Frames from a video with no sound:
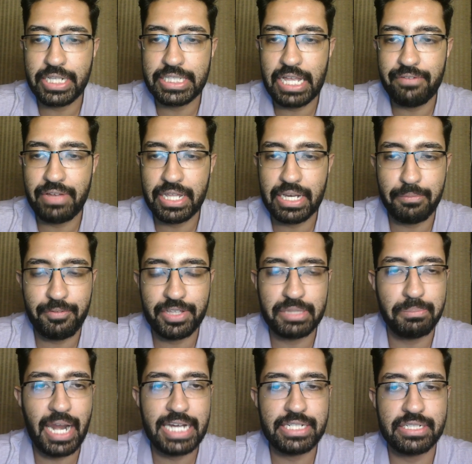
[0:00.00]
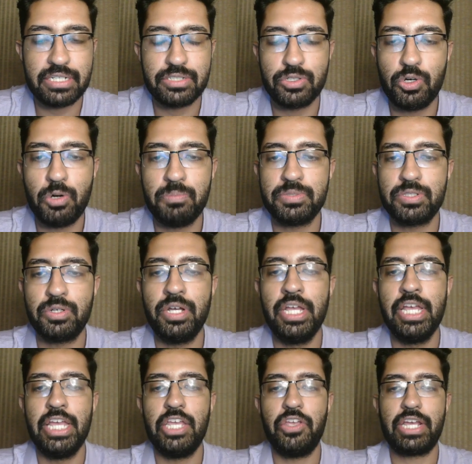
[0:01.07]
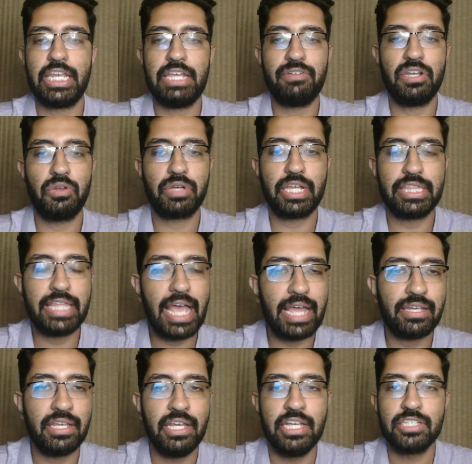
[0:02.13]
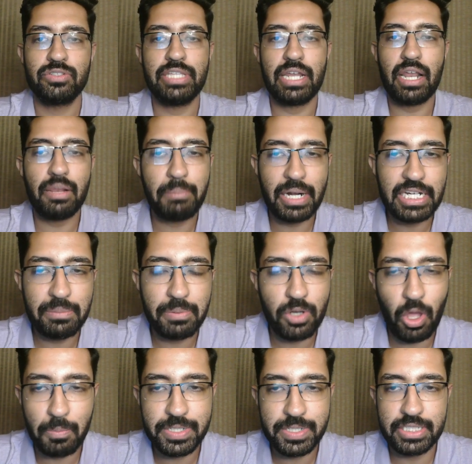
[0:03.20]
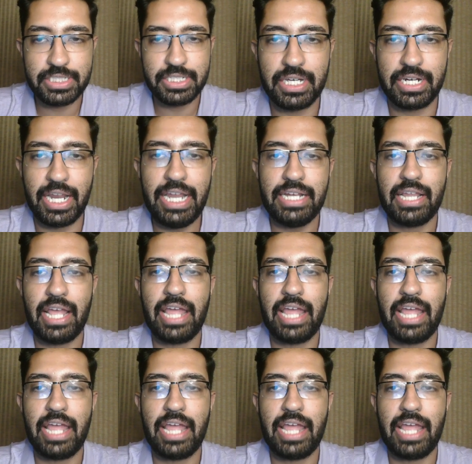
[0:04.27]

there with Brighton at home, so you can even look at that. So there are multiple options right?